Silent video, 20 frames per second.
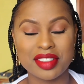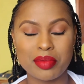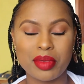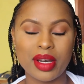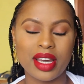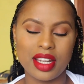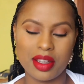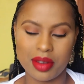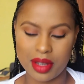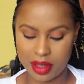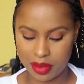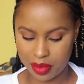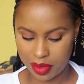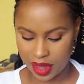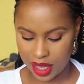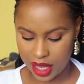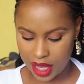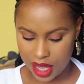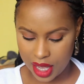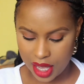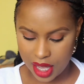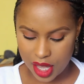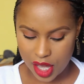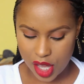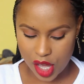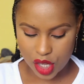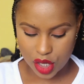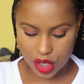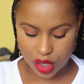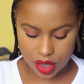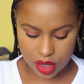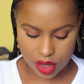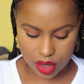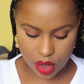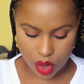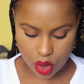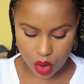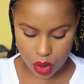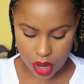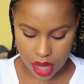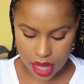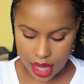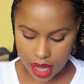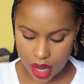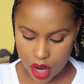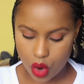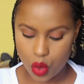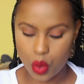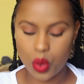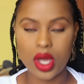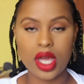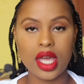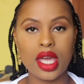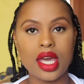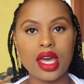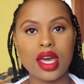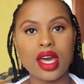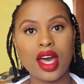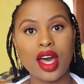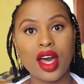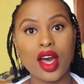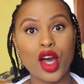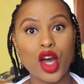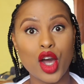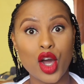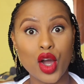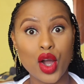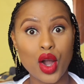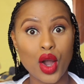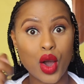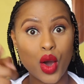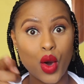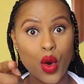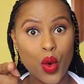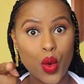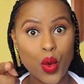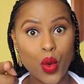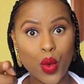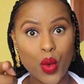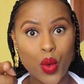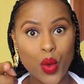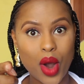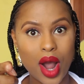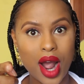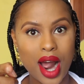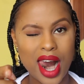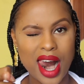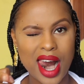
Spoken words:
But anyway, so here we go.